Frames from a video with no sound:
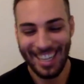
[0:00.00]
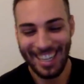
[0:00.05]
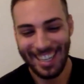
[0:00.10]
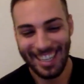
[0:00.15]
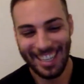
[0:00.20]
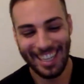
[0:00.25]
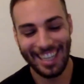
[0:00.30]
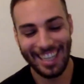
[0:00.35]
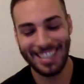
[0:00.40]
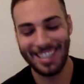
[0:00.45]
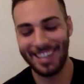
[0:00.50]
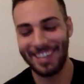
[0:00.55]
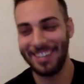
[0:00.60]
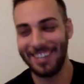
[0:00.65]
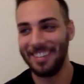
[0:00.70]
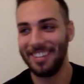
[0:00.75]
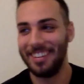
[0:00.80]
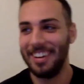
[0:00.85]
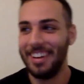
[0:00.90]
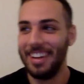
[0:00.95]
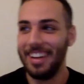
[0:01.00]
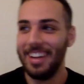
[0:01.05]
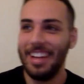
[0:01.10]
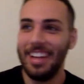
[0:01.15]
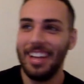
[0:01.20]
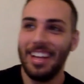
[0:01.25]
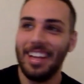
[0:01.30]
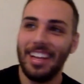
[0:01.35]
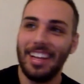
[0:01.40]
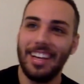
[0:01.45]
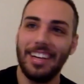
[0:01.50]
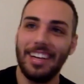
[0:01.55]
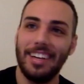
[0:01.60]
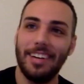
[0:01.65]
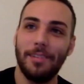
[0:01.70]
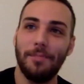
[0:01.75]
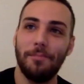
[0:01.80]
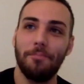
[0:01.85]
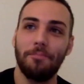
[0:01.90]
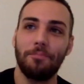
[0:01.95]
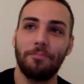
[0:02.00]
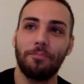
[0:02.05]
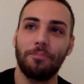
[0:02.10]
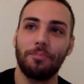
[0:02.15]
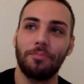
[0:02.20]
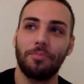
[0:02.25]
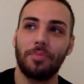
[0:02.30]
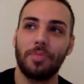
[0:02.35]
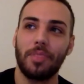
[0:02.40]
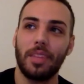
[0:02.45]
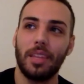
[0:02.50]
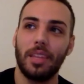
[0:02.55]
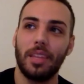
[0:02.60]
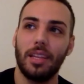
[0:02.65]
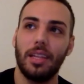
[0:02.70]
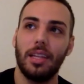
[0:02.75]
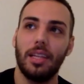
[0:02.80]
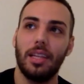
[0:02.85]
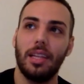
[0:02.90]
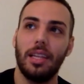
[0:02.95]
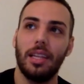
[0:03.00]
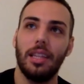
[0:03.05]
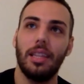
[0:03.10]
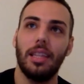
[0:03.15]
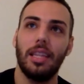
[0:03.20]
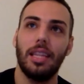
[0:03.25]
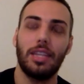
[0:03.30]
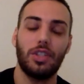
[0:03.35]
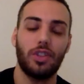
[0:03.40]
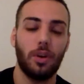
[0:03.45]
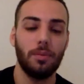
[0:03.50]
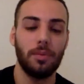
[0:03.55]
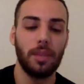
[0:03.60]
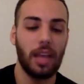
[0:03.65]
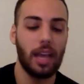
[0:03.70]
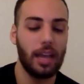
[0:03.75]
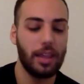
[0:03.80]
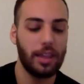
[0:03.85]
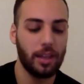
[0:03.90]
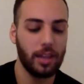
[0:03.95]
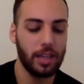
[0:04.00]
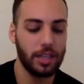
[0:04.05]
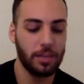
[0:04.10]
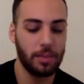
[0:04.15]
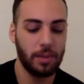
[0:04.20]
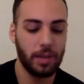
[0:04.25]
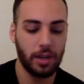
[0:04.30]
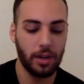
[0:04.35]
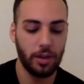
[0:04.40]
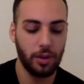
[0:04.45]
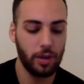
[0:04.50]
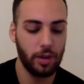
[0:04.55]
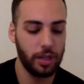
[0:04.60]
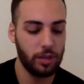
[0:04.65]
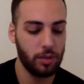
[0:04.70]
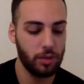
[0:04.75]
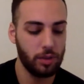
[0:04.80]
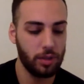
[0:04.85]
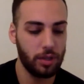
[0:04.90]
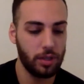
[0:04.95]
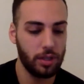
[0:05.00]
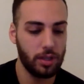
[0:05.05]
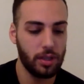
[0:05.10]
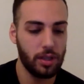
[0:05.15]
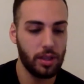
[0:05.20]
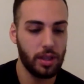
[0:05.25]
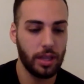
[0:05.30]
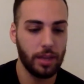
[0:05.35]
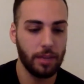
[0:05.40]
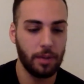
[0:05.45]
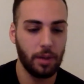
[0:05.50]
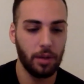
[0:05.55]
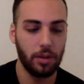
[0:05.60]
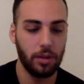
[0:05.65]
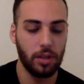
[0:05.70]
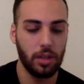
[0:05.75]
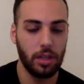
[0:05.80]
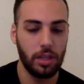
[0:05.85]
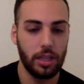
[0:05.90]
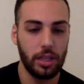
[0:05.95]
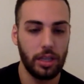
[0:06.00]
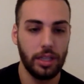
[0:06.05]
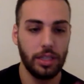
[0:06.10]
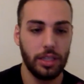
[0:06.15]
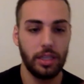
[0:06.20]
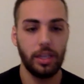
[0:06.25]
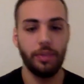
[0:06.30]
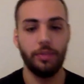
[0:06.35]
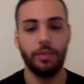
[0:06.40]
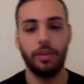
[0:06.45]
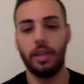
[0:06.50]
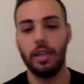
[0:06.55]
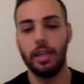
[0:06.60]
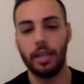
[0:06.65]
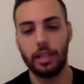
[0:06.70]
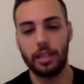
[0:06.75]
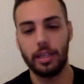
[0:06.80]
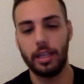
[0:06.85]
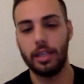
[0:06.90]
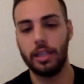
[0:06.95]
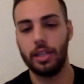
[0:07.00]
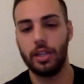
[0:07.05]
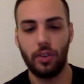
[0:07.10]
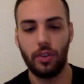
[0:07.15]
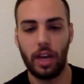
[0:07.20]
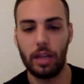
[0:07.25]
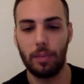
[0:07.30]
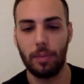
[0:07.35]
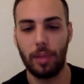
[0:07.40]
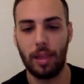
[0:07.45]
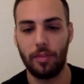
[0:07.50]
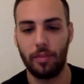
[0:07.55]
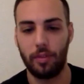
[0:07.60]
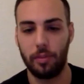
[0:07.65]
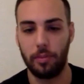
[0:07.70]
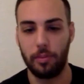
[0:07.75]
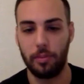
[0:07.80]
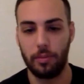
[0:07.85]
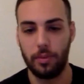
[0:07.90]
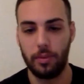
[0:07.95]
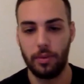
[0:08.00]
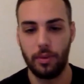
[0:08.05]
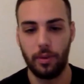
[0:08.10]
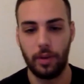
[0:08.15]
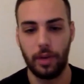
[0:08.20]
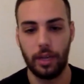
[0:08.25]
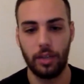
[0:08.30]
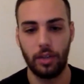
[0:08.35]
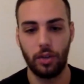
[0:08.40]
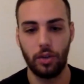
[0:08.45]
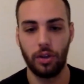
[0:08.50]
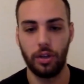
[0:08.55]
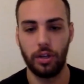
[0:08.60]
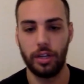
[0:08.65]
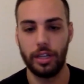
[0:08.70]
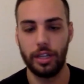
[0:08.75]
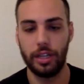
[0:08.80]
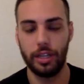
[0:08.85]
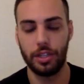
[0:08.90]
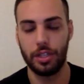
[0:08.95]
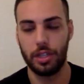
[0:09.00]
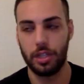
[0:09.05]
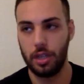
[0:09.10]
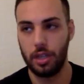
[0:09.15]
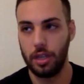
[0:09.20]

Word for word: yeah. So, um, like some, I think as a marketer, you need to think about is even LinkedIn the right platform, right? Or is